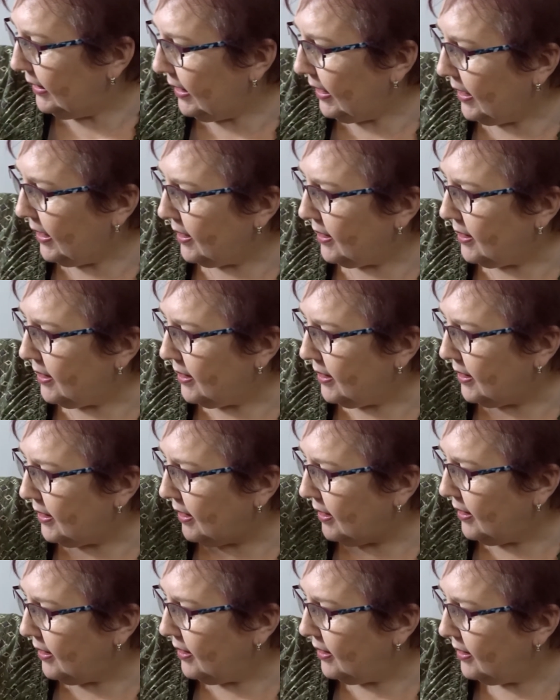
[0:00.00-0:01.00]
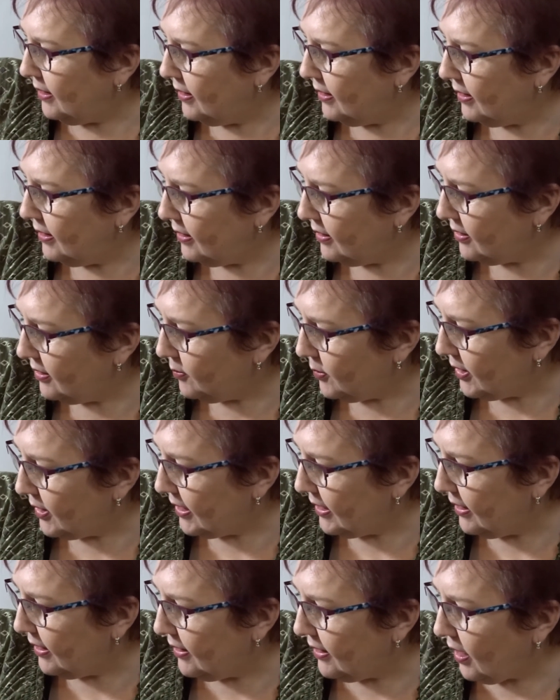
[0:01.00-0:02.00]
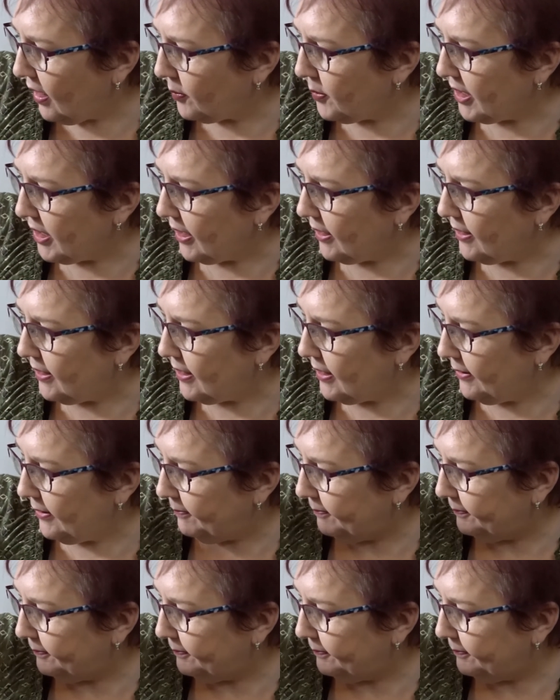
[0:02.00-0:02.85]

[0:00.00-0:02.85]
and we'll see at the update.